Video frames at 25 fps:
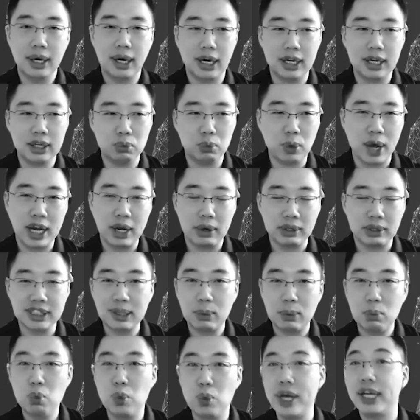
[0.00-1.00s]
where there were
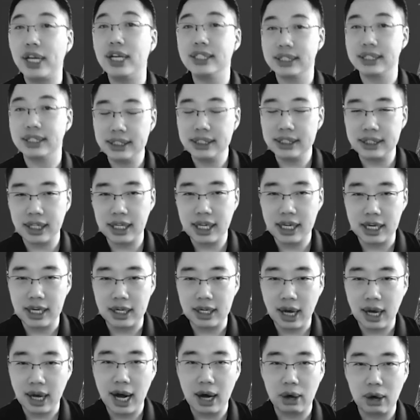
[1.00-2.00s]
some weaknesses
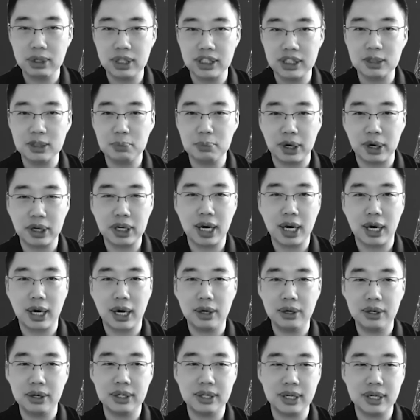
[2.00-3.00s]
in how the smart
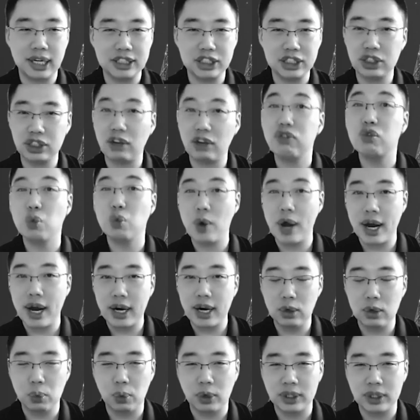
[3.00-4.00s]
card
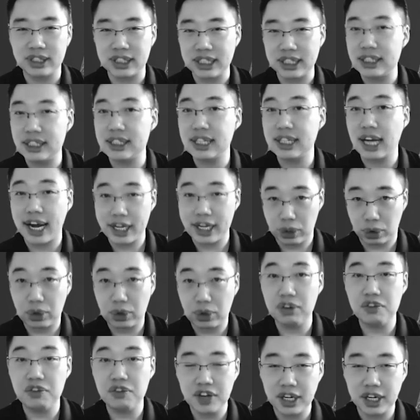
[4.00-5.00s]
software was designed or
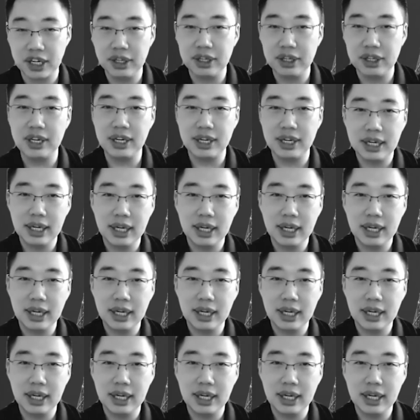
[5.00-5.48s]
configured.